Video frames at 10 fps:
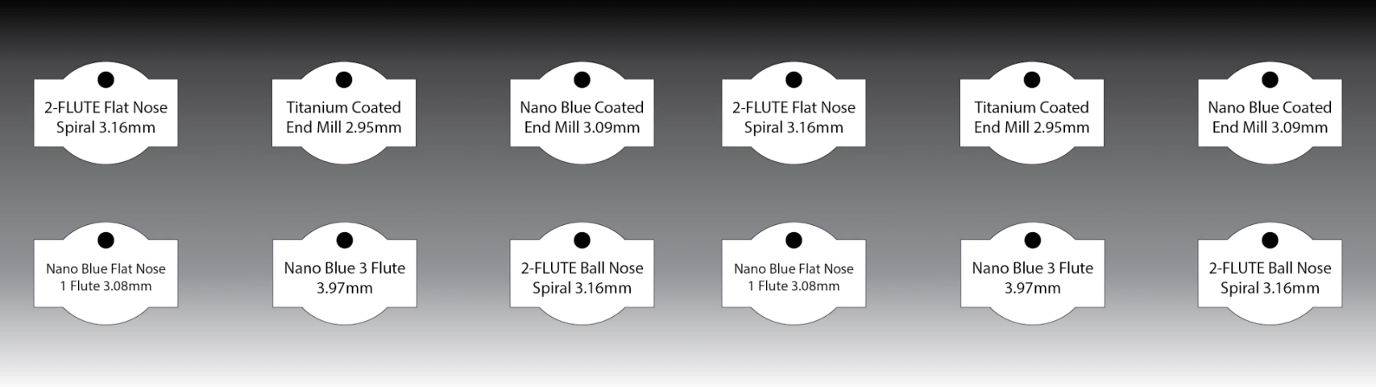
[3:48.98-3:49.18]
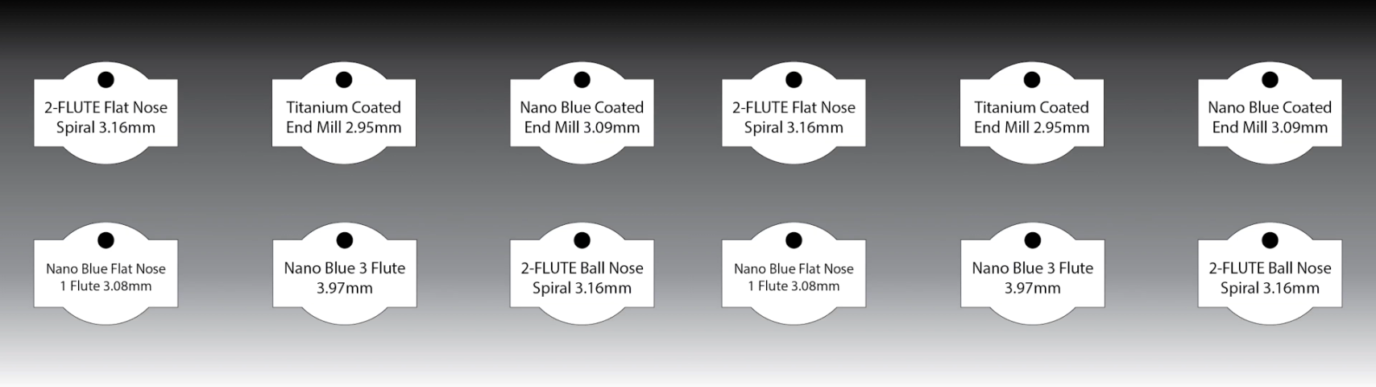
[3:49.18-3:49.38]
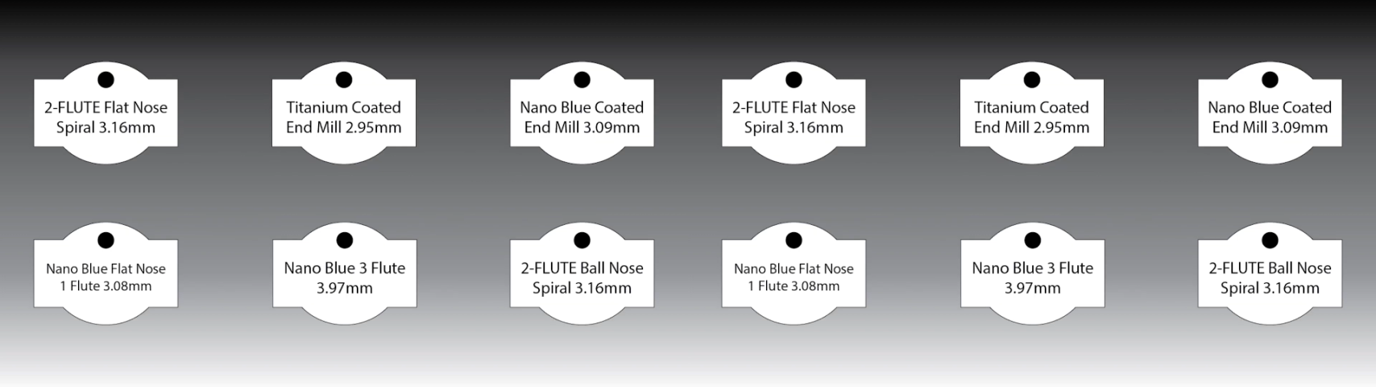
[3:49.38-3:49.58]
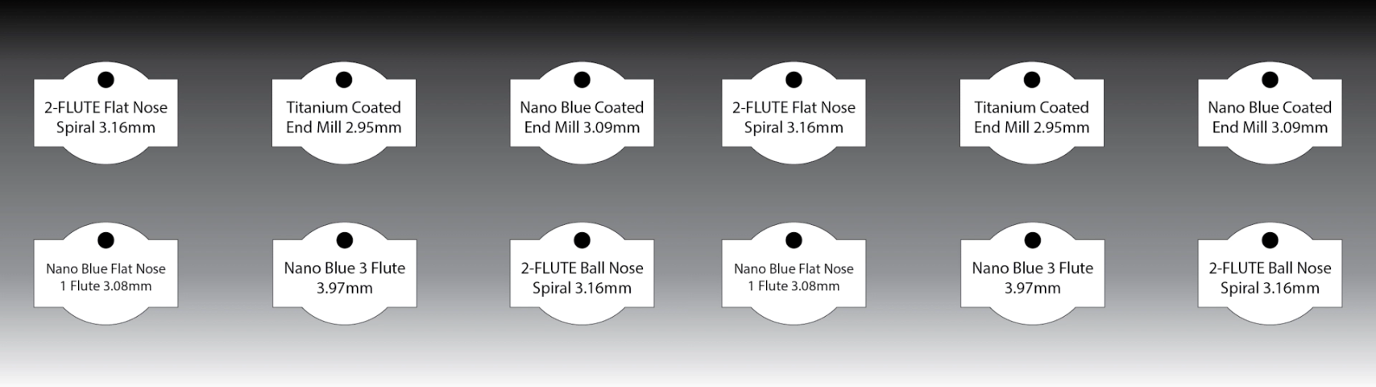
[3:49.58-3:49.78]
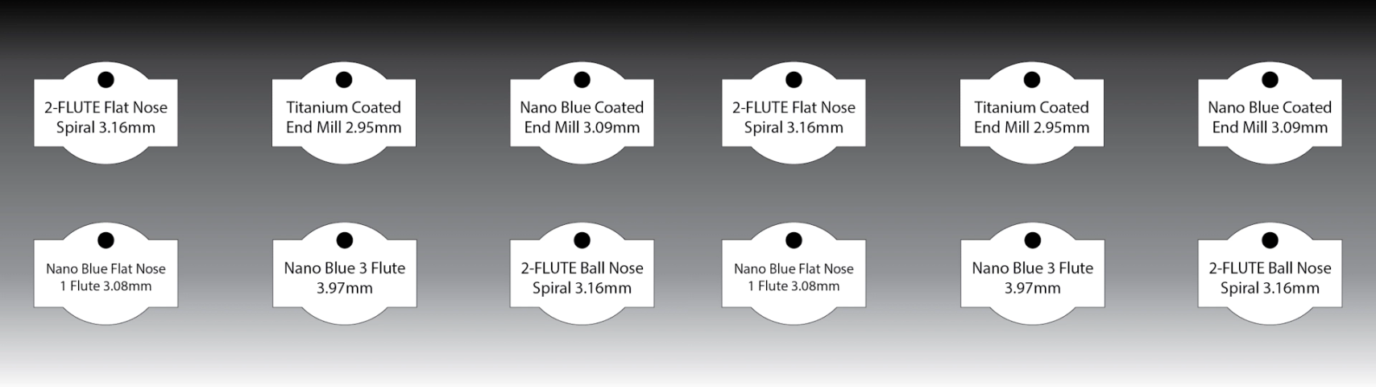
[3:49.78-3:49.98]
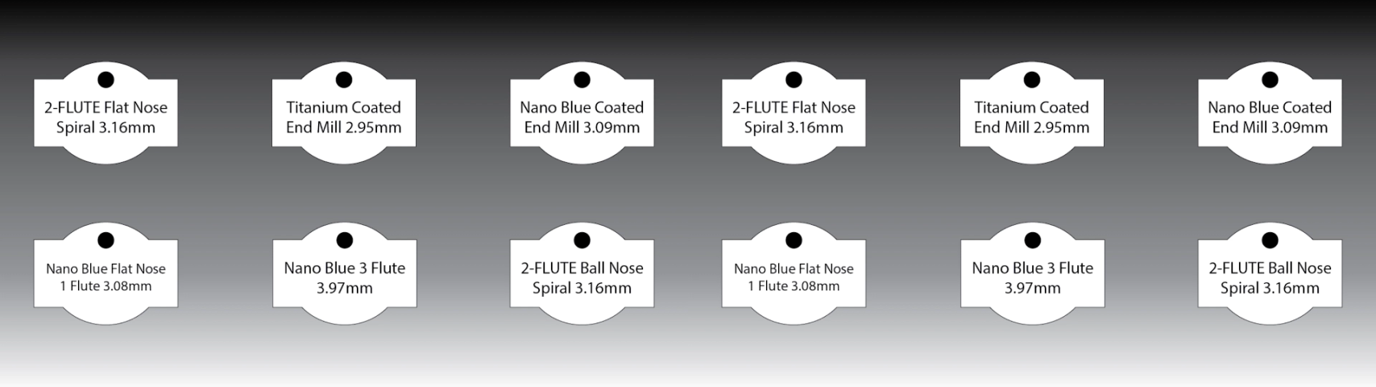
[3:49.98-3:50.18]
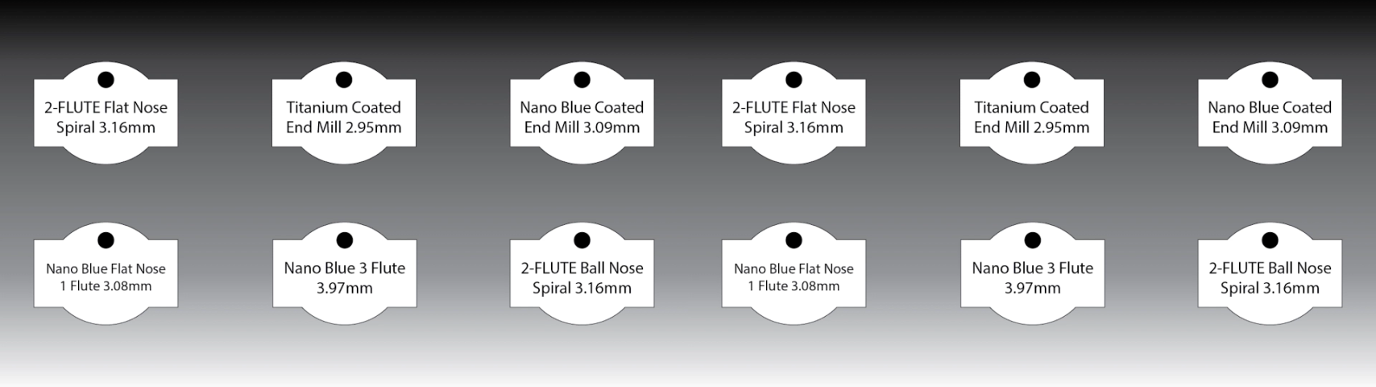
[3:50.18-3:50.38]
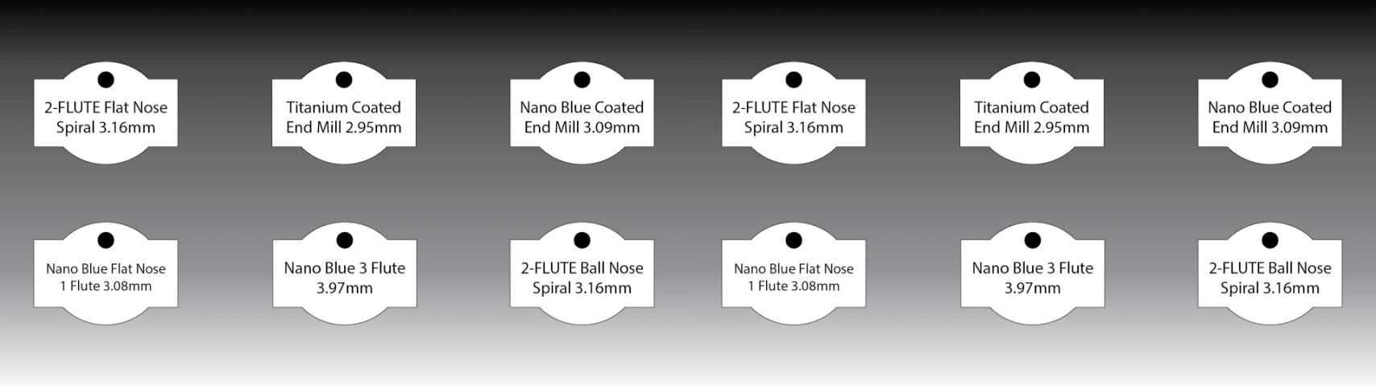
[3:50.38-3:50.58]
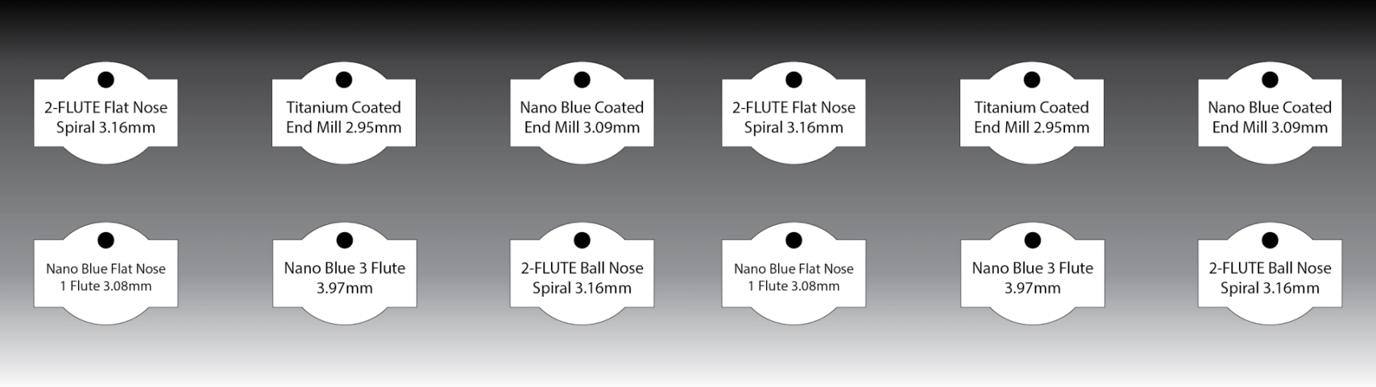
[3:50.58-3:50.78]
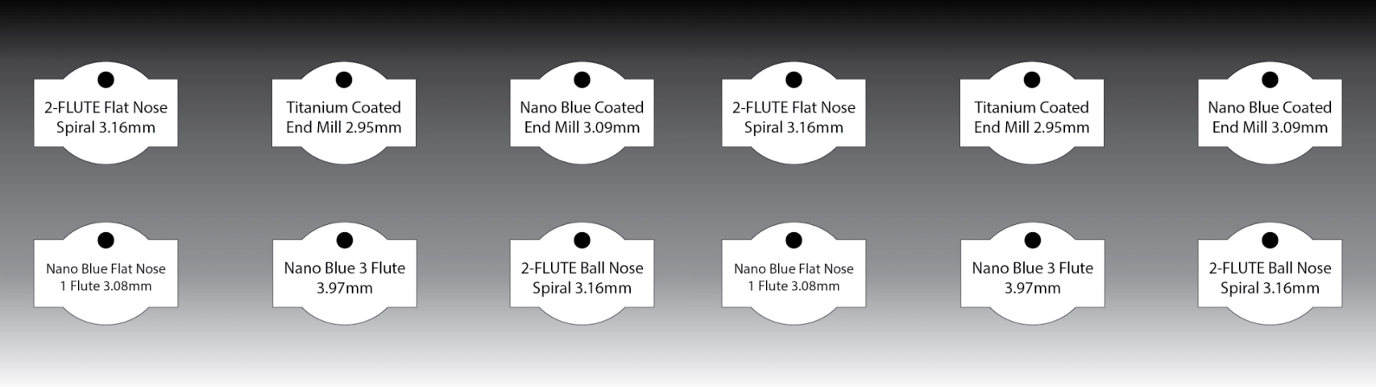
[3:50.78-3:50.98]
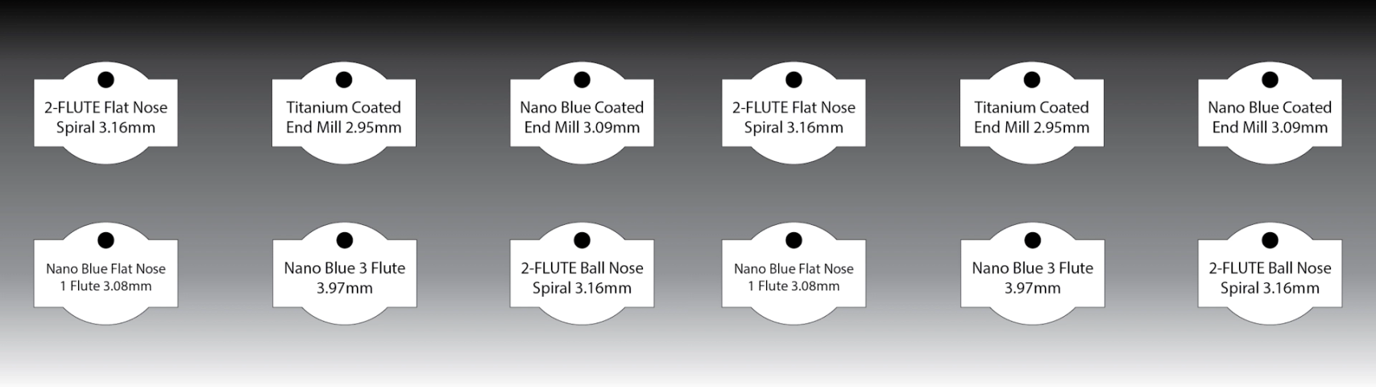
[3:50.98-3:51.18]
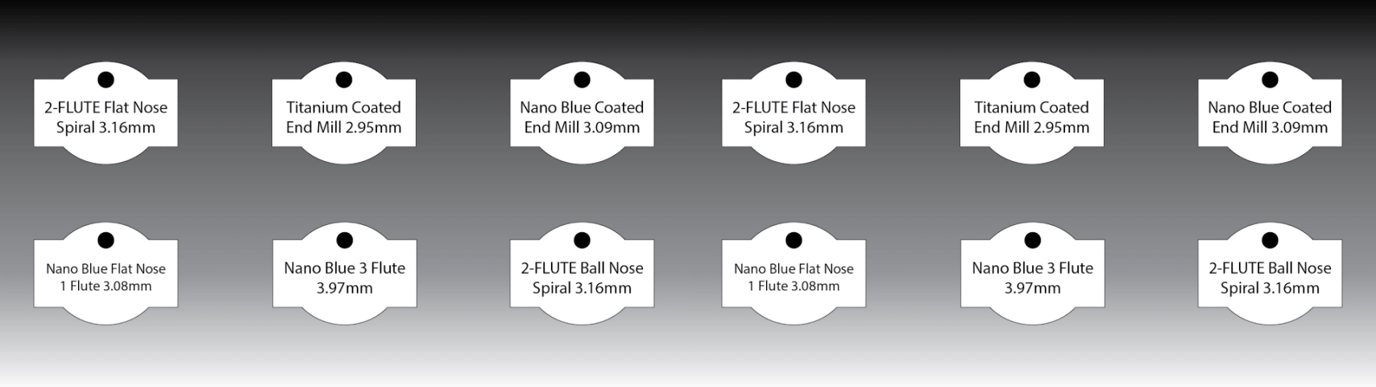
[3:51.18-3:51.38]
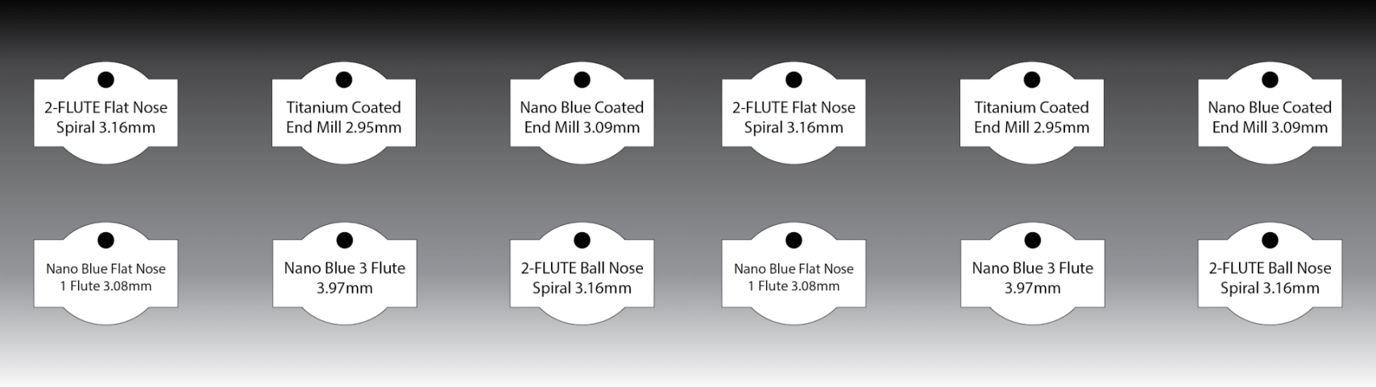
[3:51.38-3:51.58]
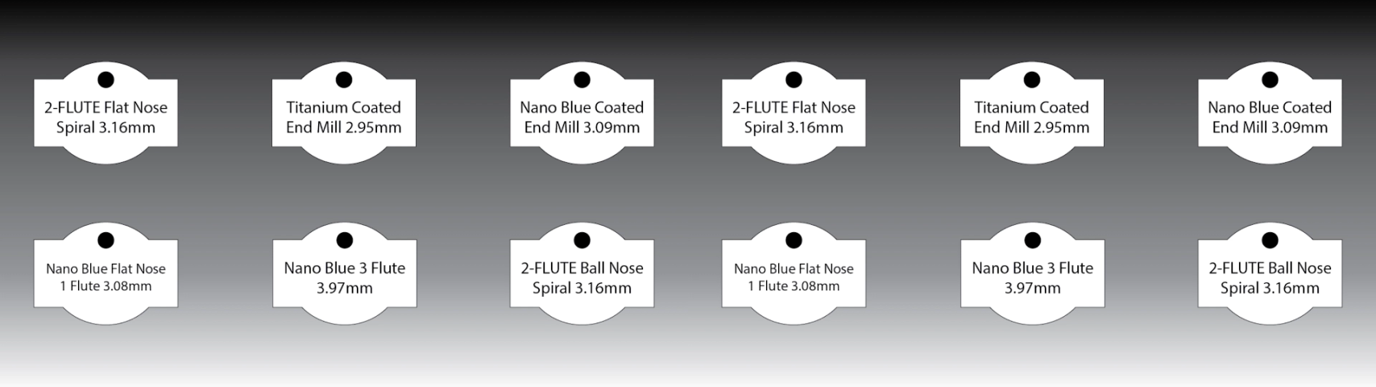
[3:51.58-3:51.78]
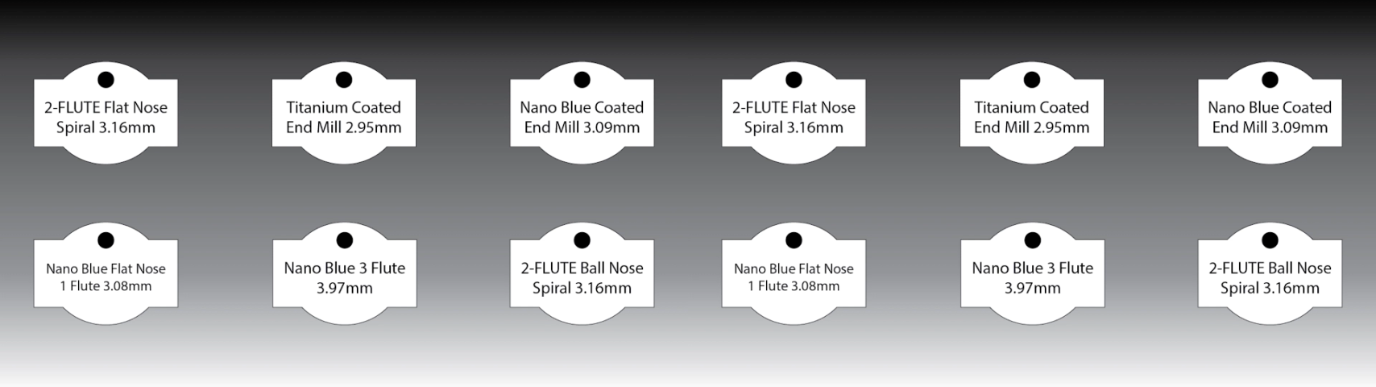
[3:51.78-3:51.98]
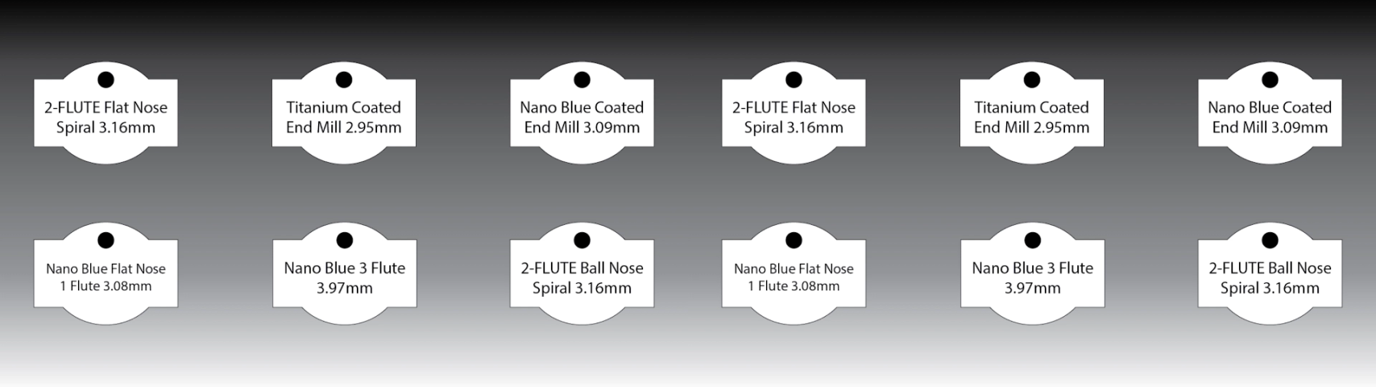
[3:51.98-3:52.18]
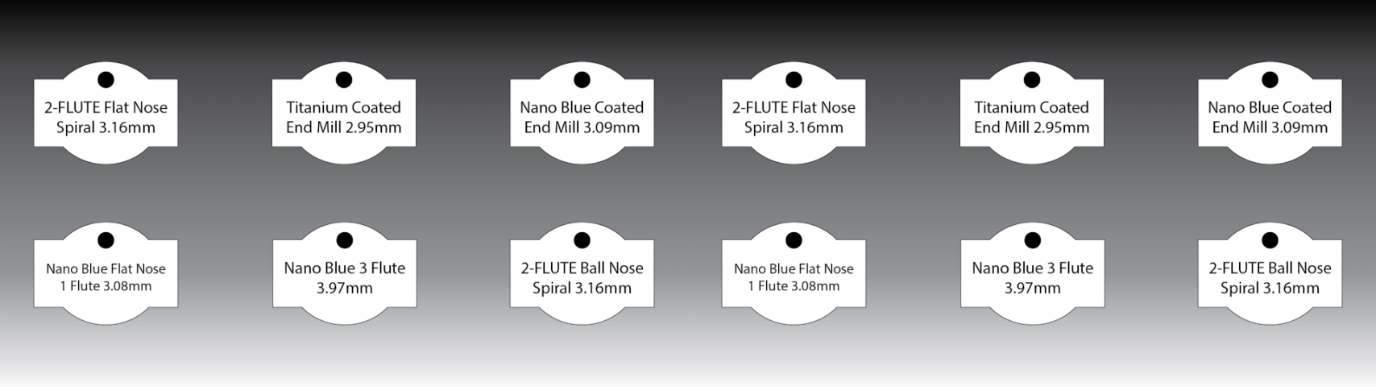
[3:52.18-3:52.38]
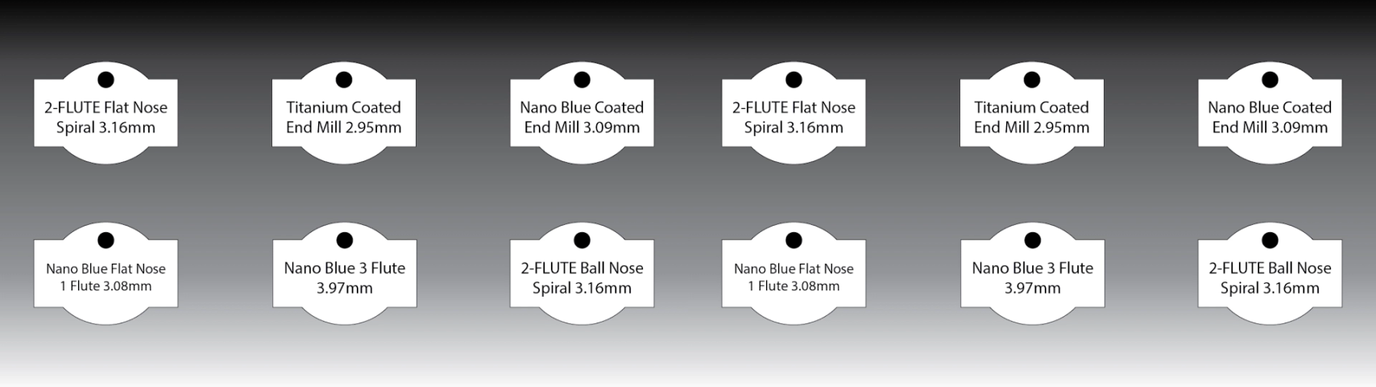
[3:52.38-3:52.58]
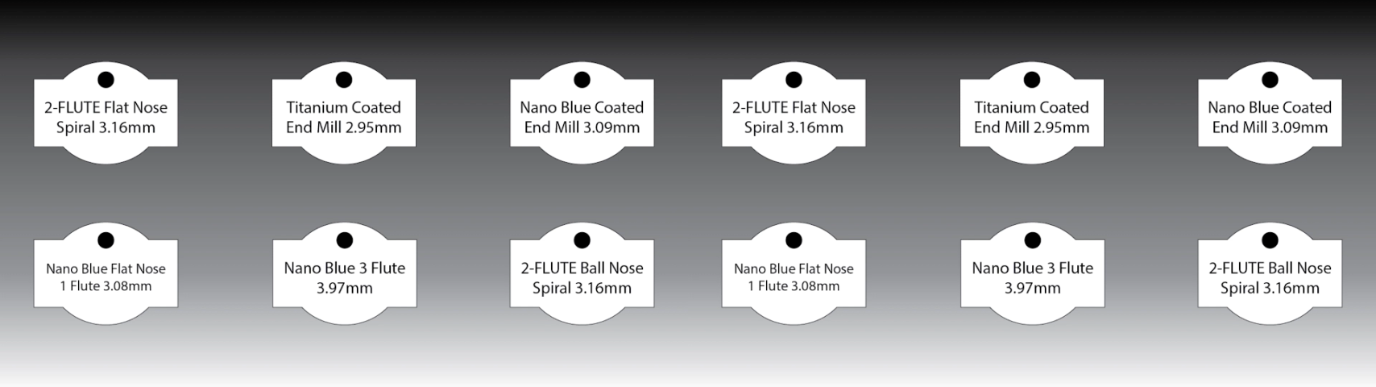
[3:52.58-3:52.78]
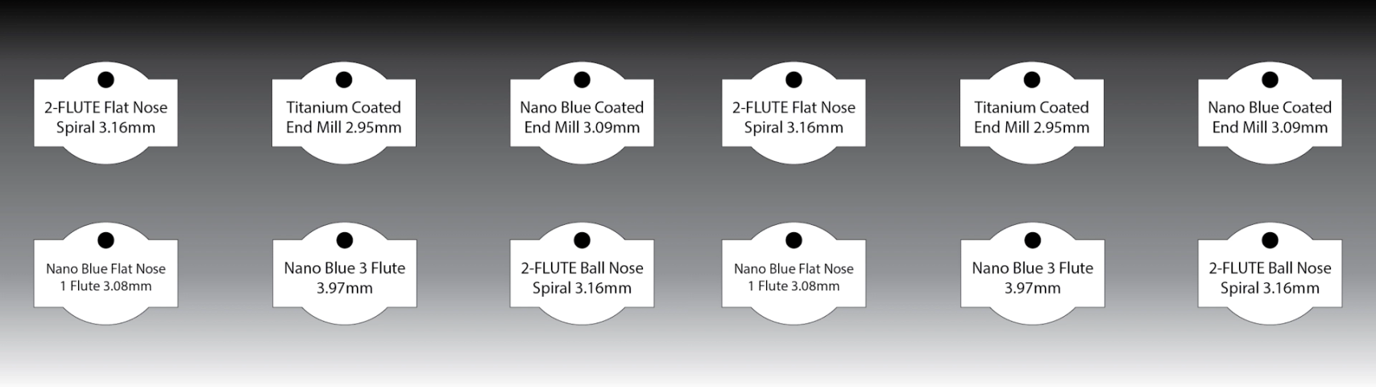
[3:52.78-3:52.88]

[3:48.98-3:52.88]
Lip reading: [unreadable: no face in view]